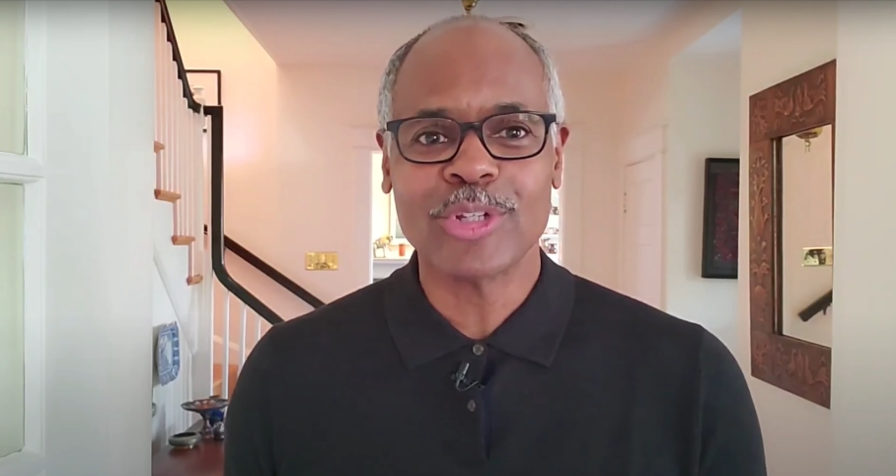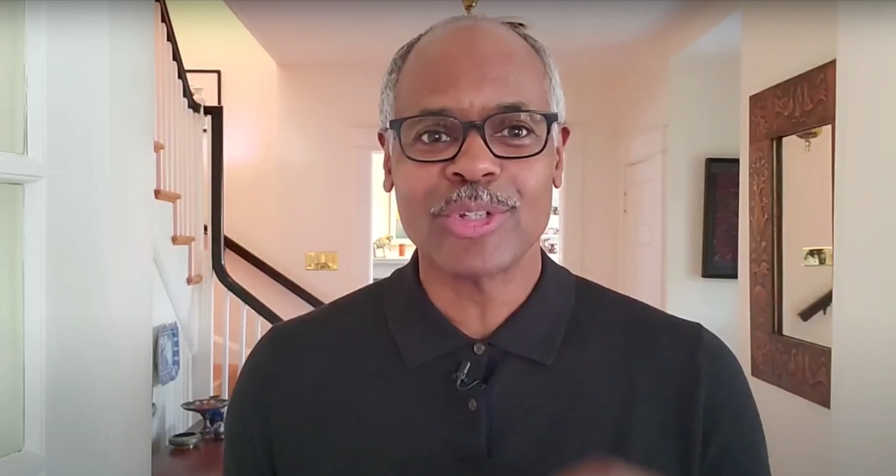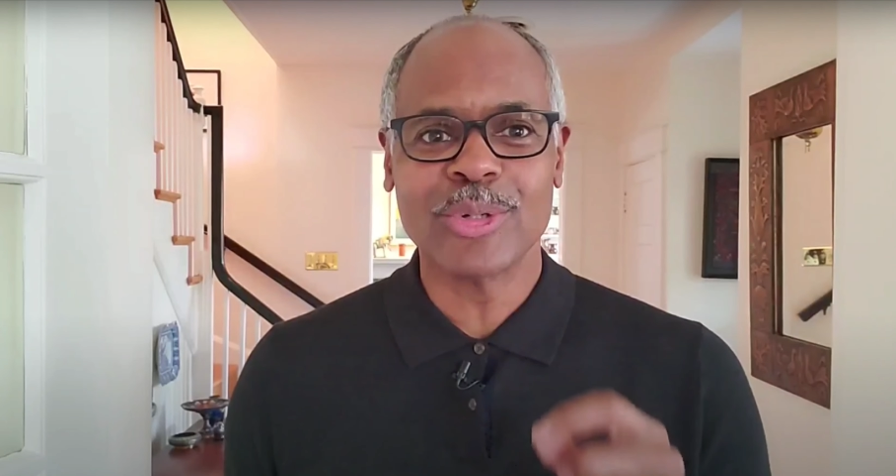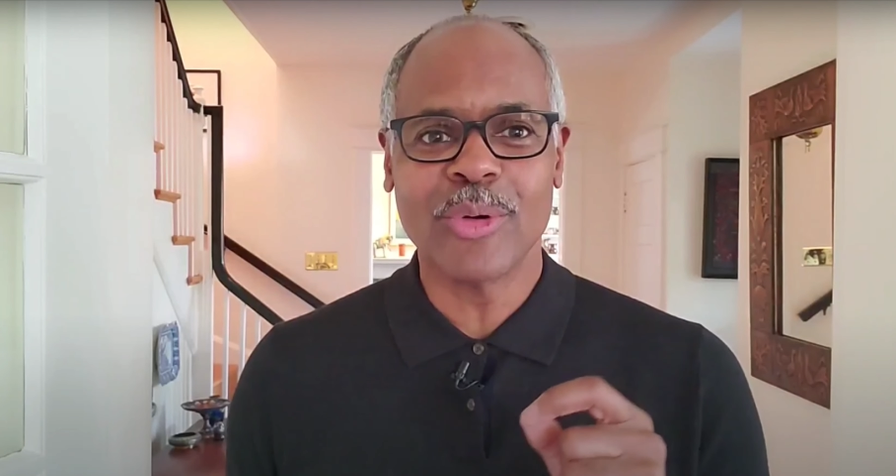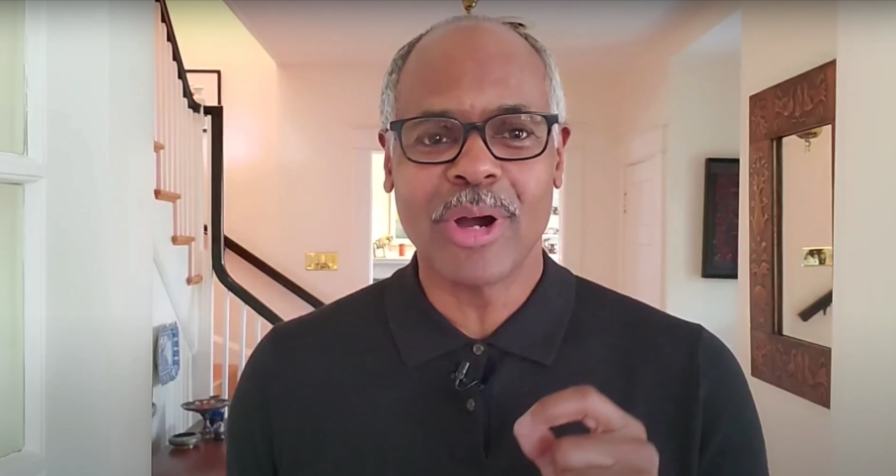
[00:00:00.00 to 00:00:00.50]

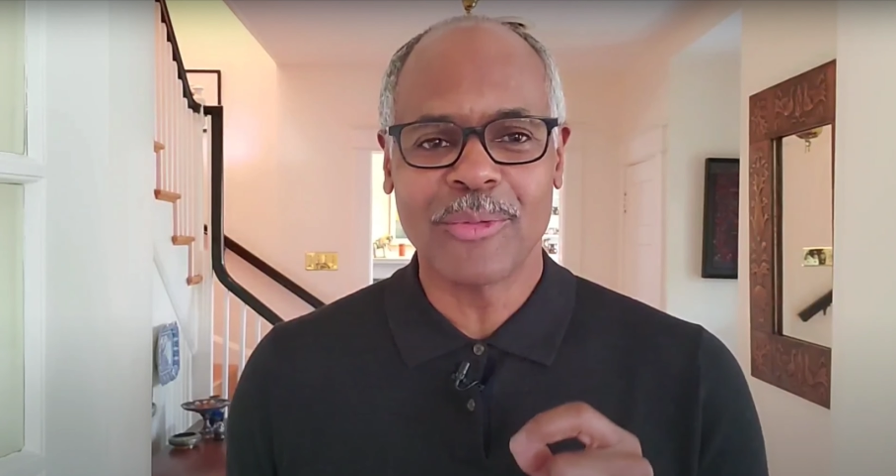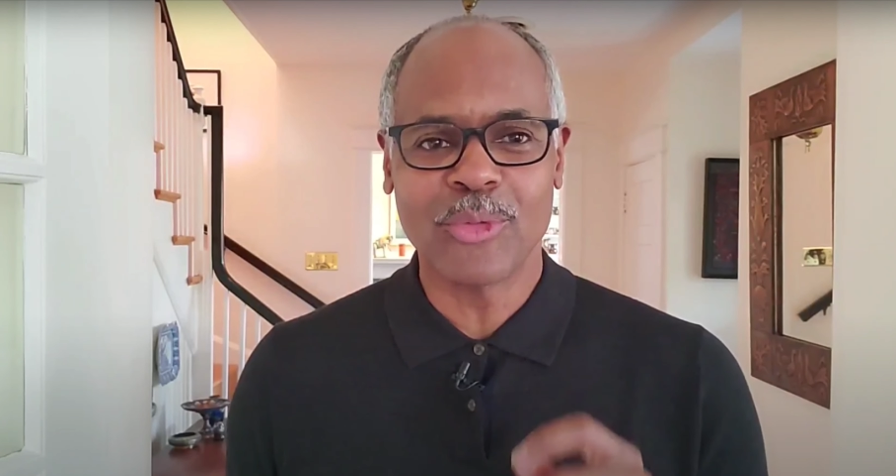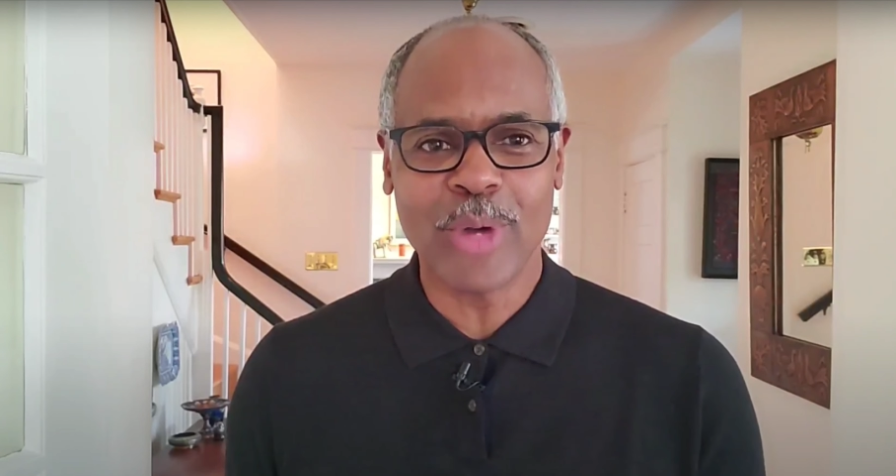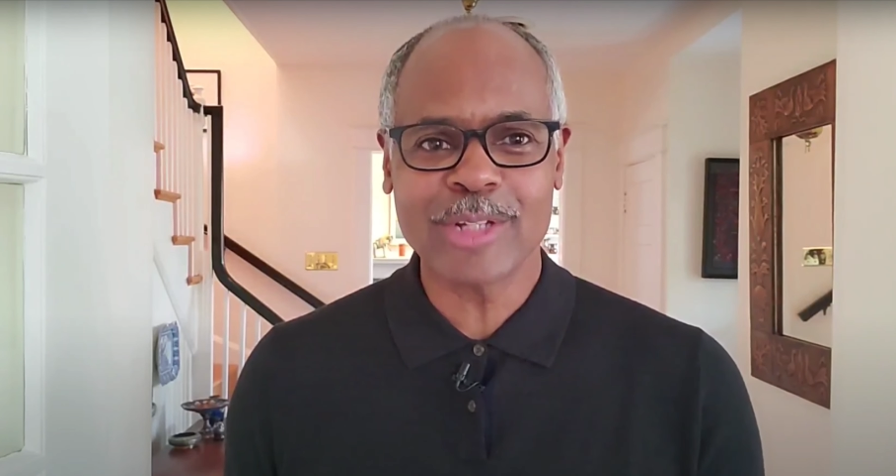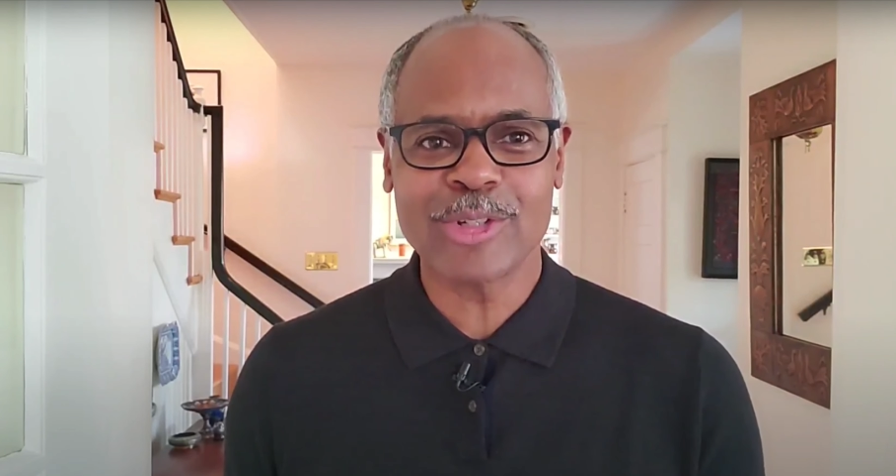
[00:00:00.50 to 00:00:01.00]
to
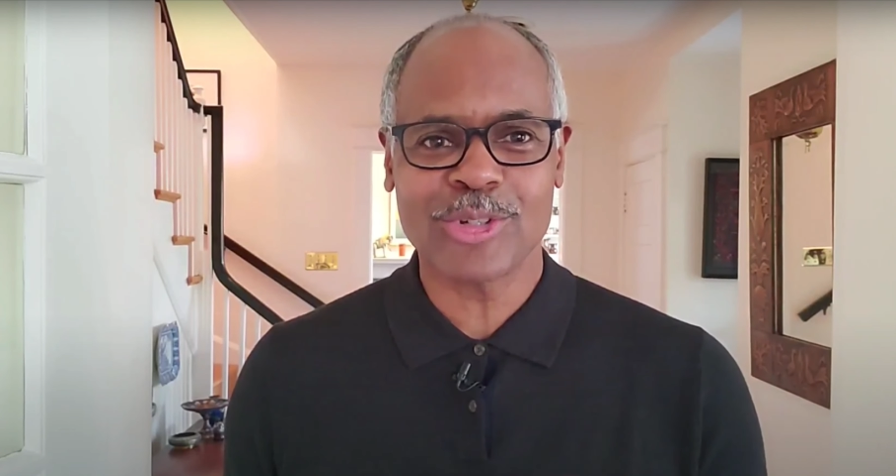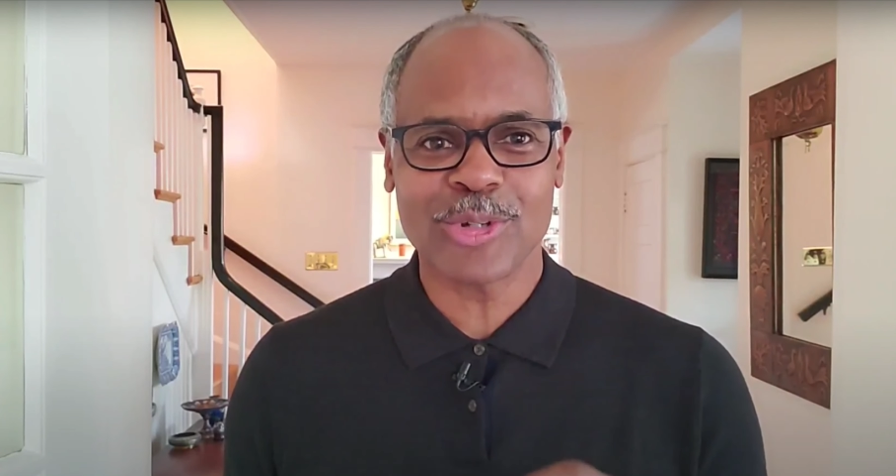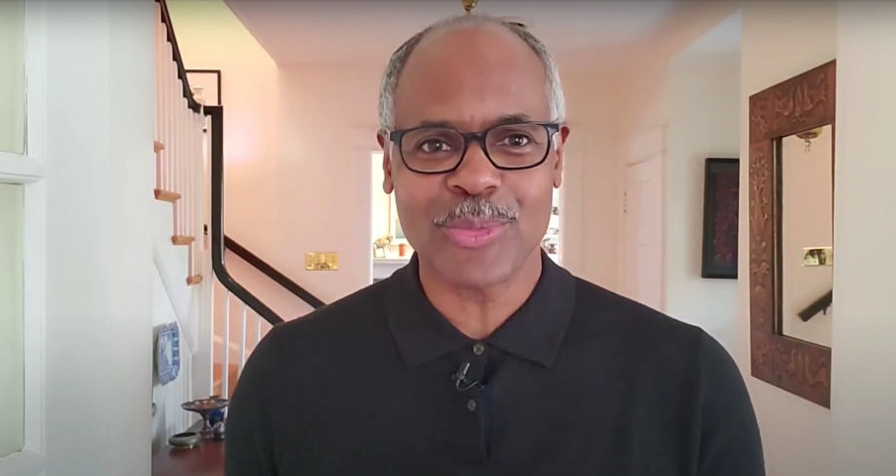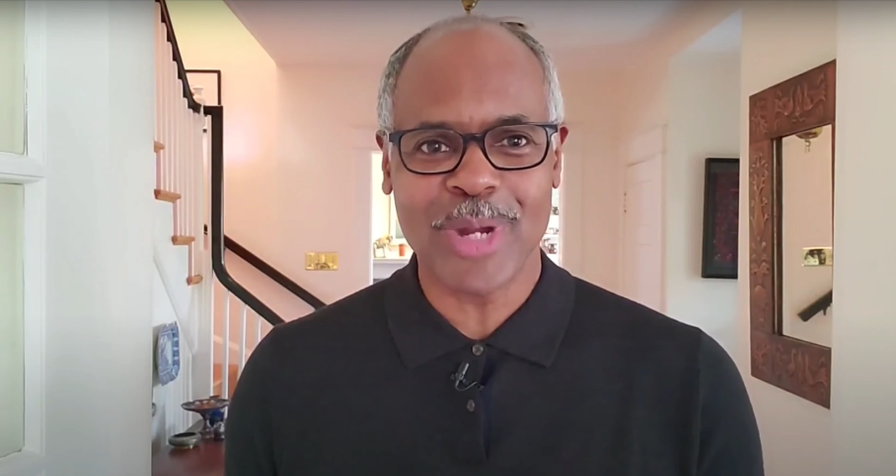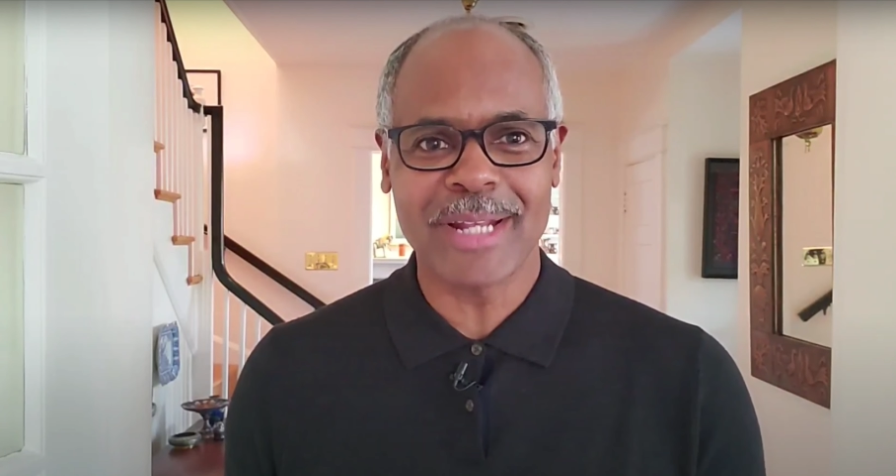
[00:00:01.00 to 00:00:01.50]

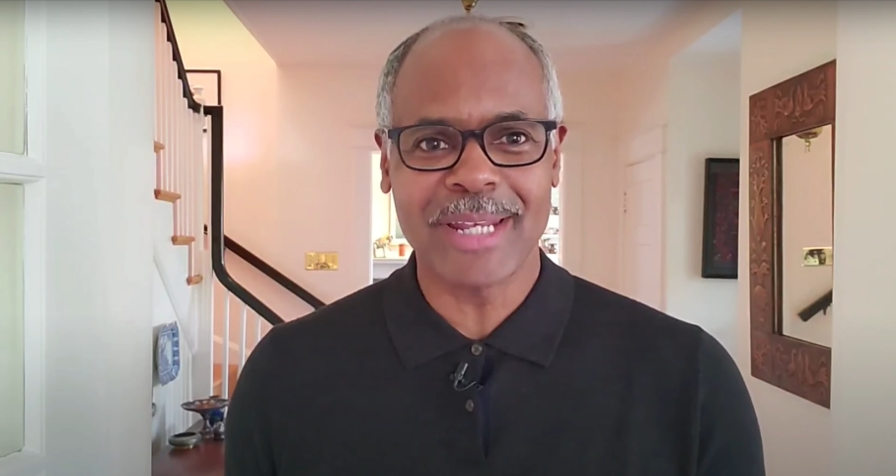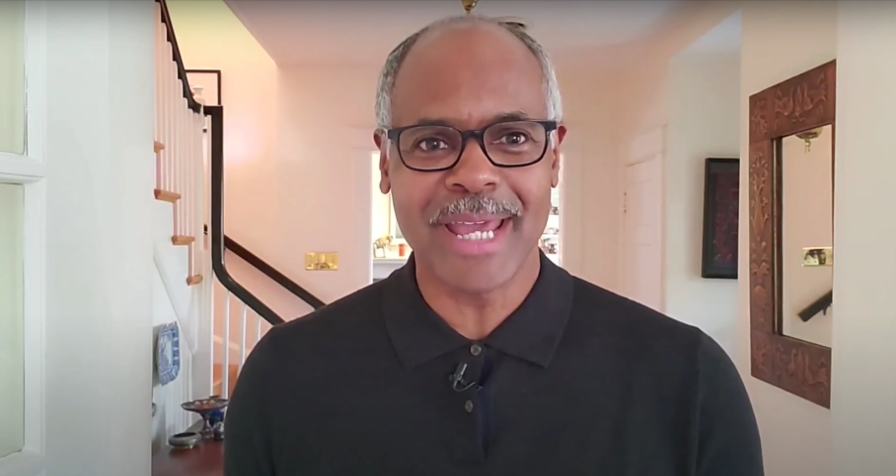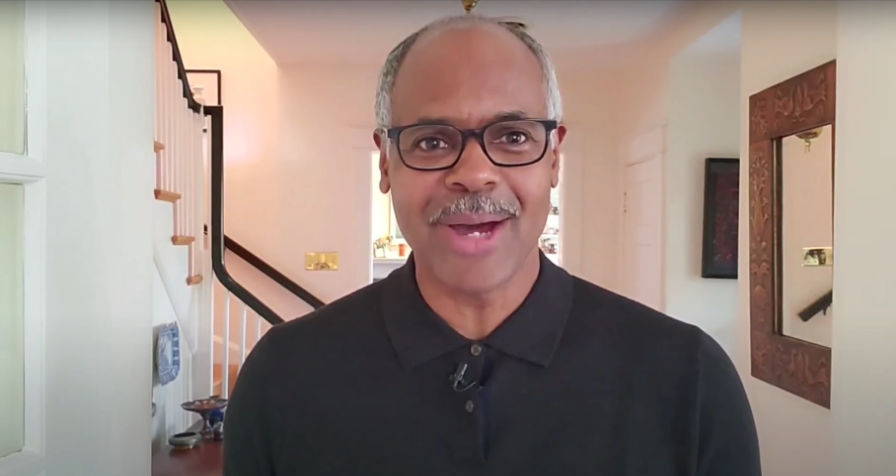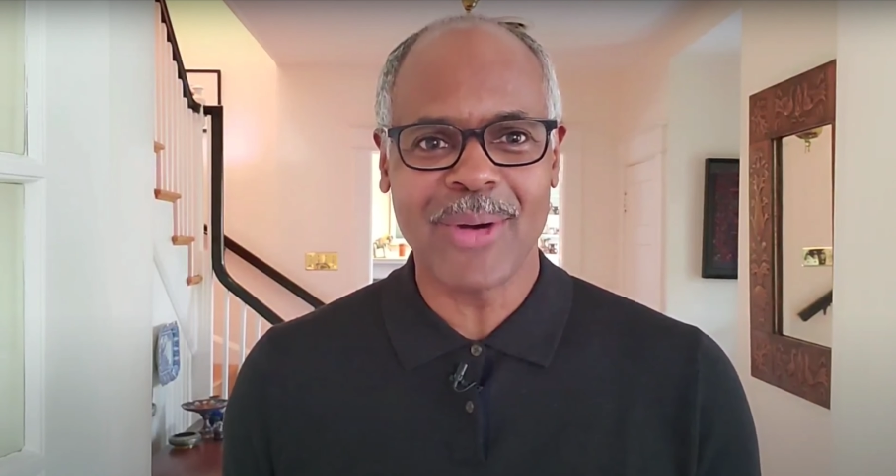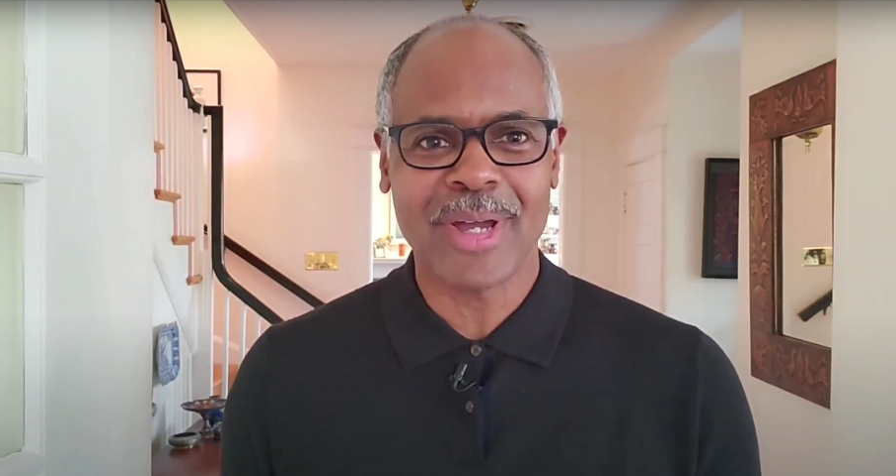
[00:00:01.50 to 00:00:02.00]
register right
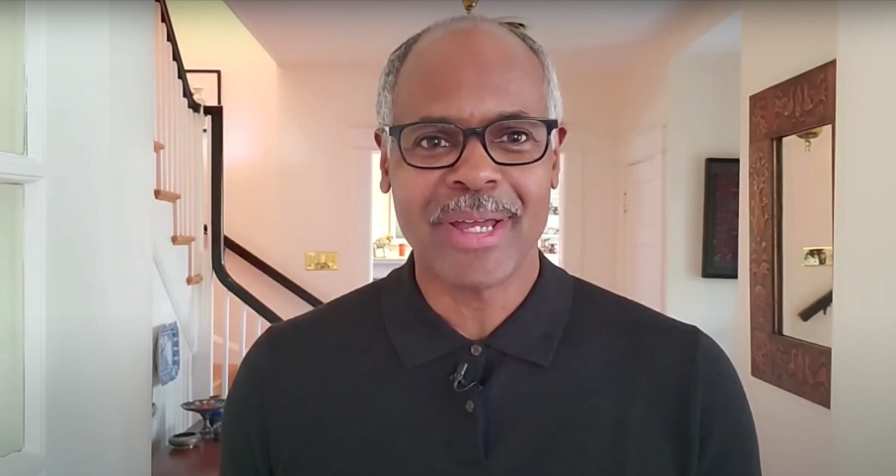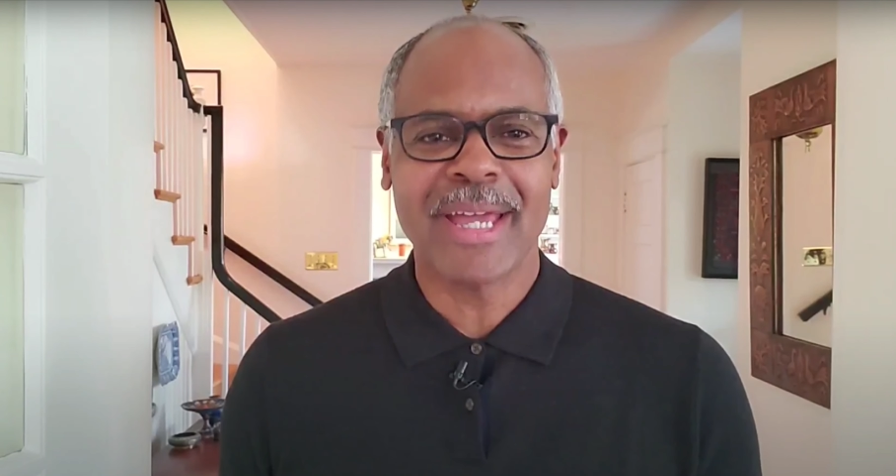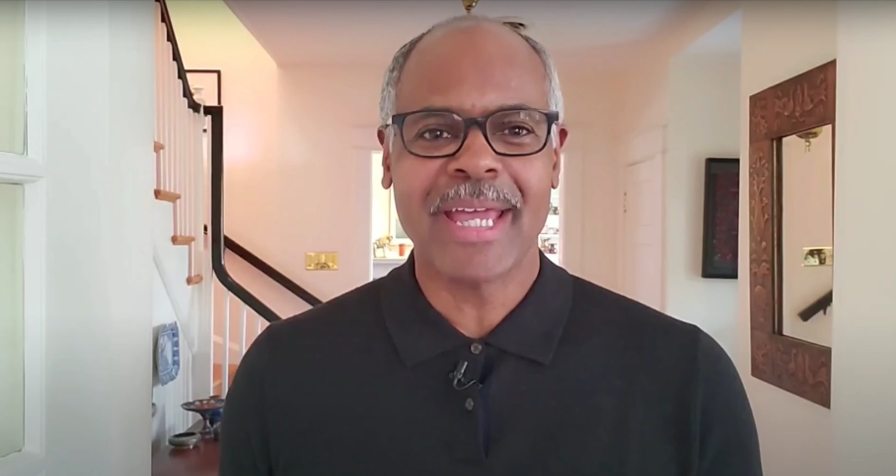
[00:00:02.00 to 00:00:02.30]
now,